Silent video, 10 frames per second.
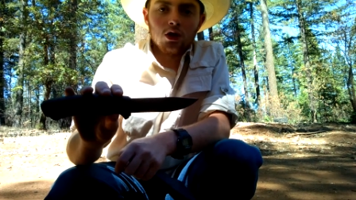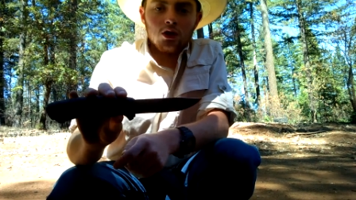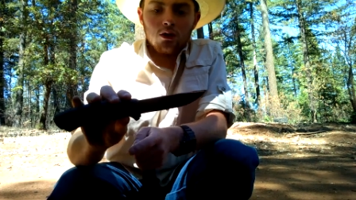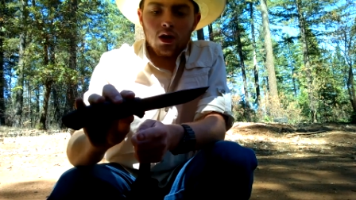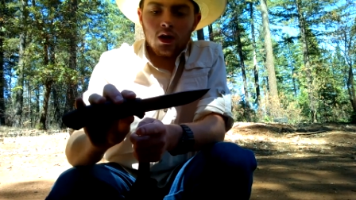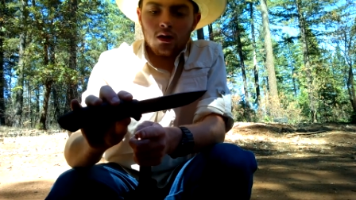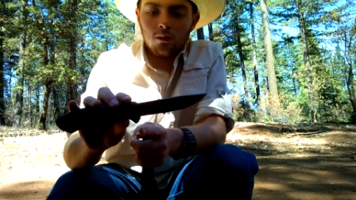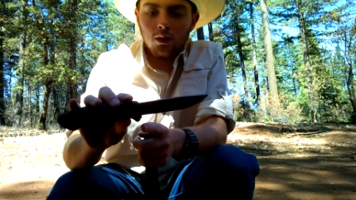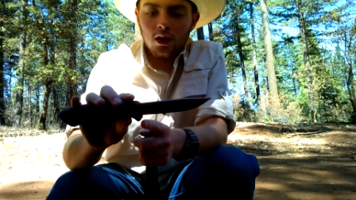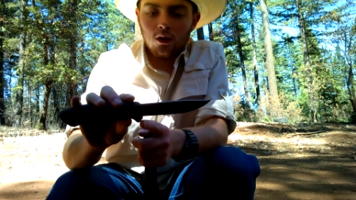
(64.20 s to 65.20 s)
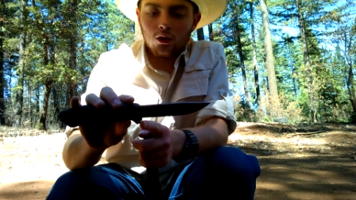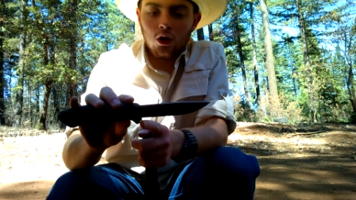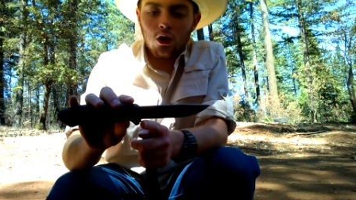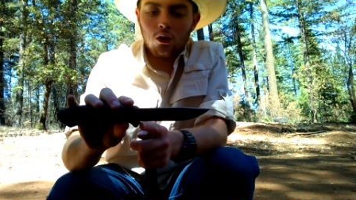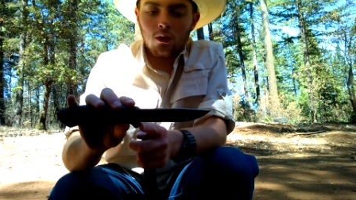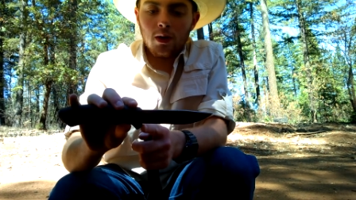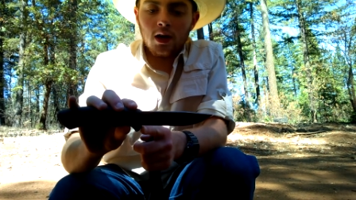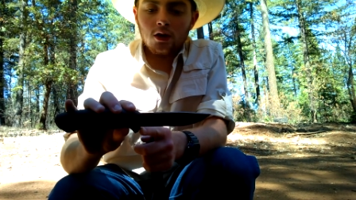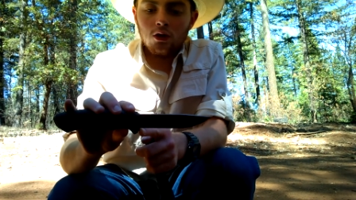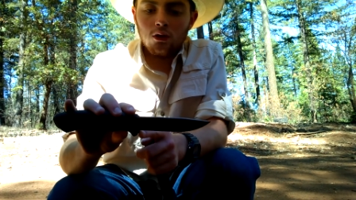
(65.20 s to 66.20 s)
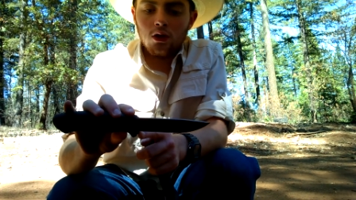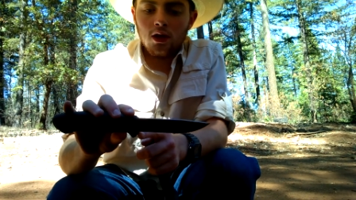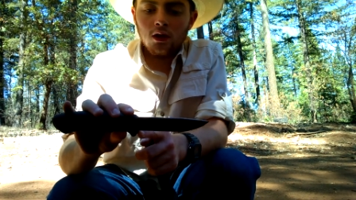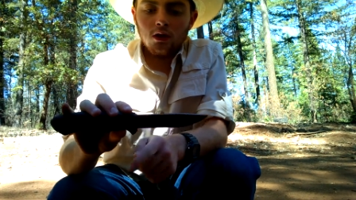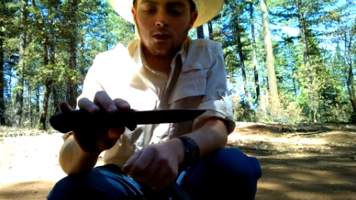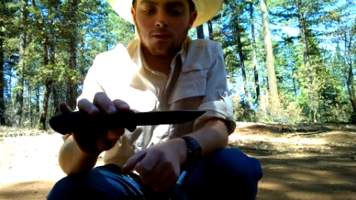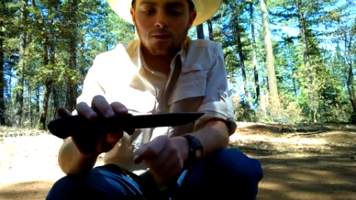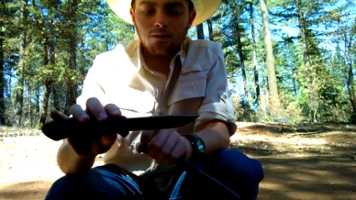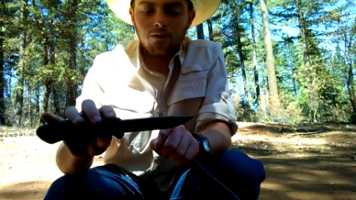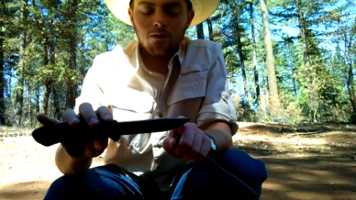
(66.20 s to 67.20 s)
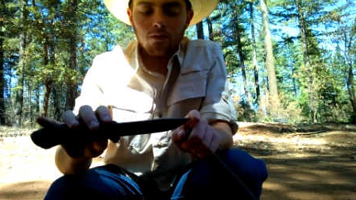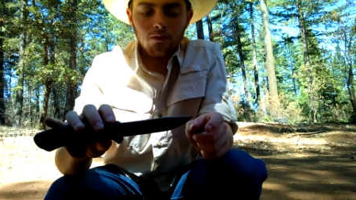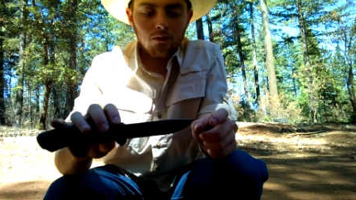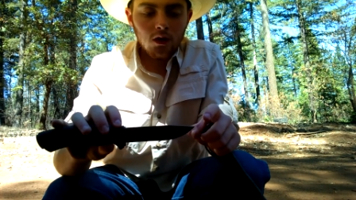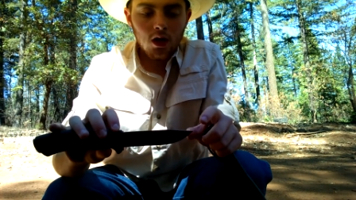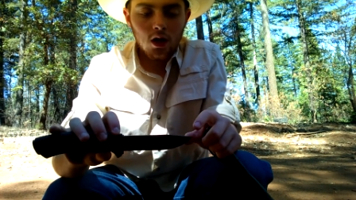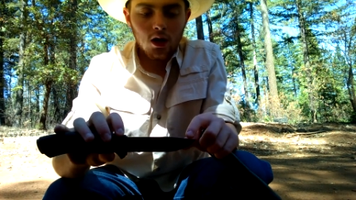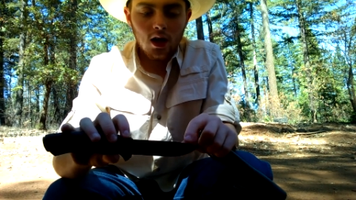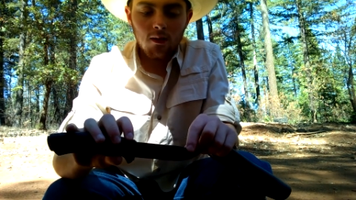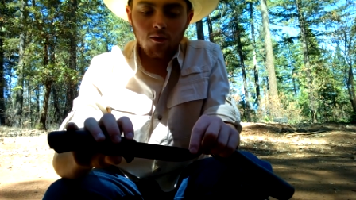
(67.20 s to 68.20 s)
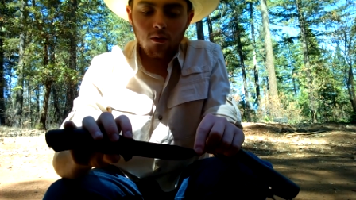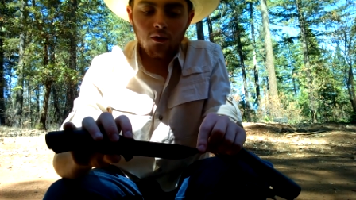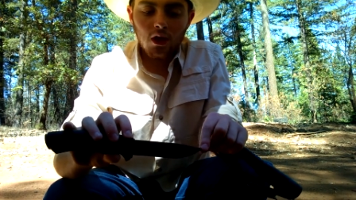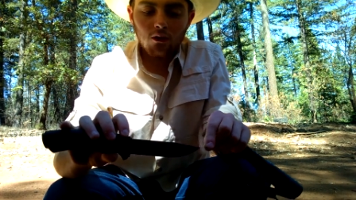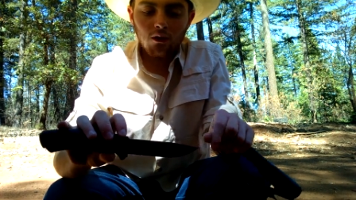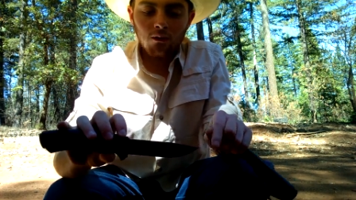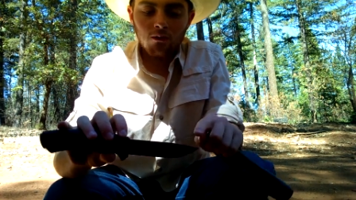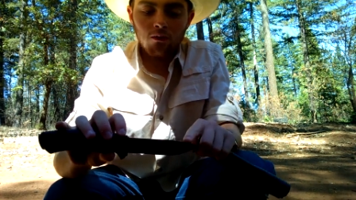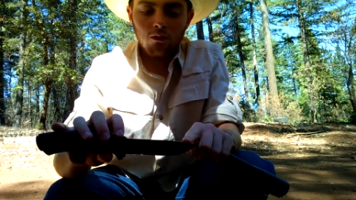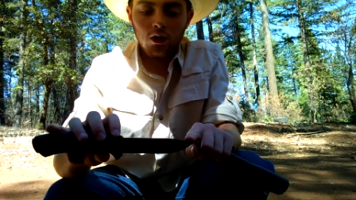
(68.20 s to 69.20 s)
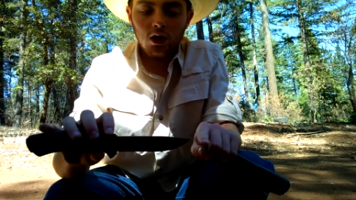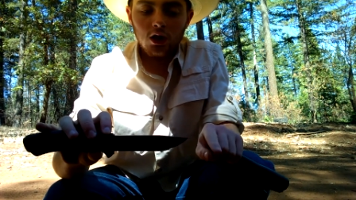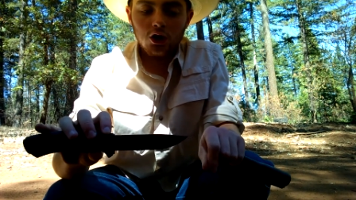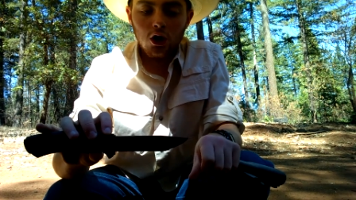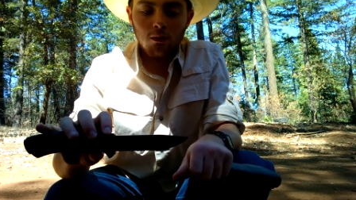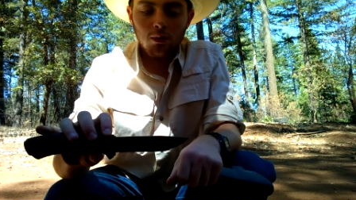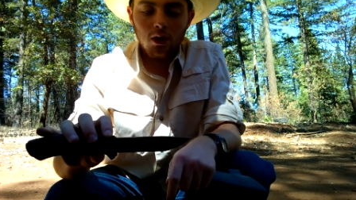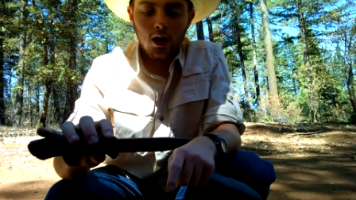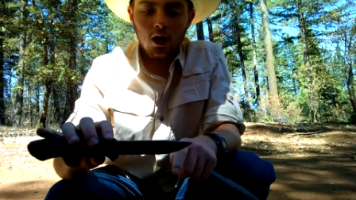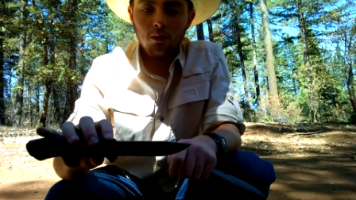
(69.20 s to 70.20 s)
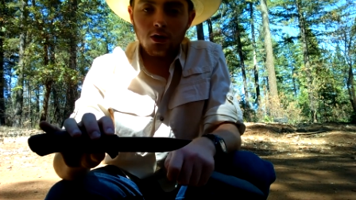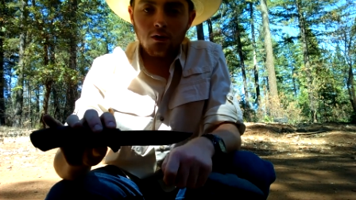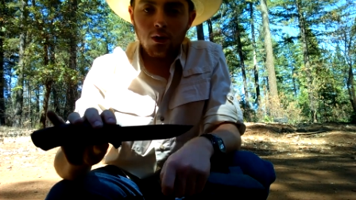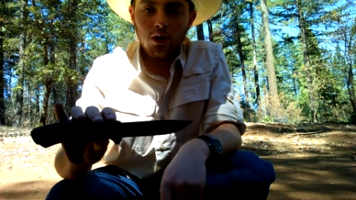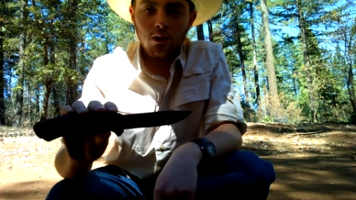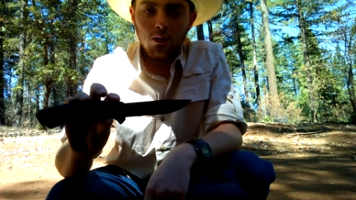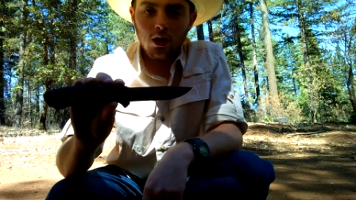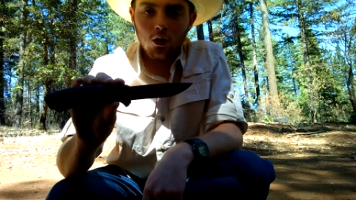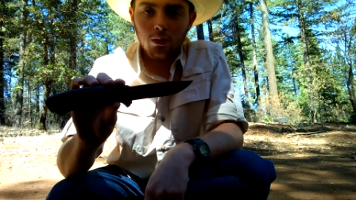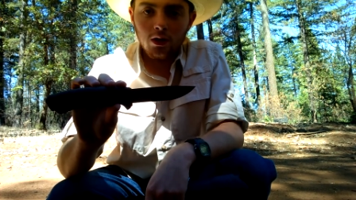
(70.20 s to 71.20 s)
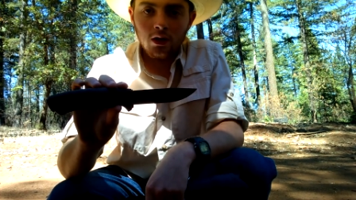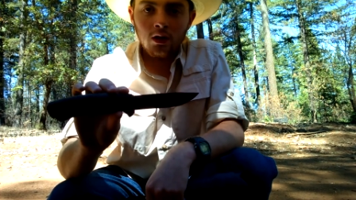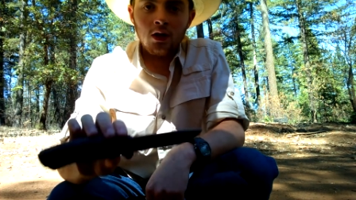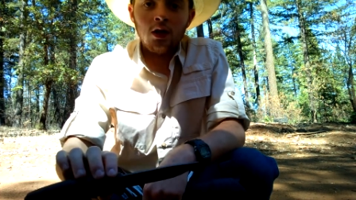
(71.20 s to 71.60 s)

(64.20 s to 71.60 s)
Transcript: doesn't do that. Blade goes all the way back to the hilt. It came from the factory really sharp. I cut myself with it when I opened it.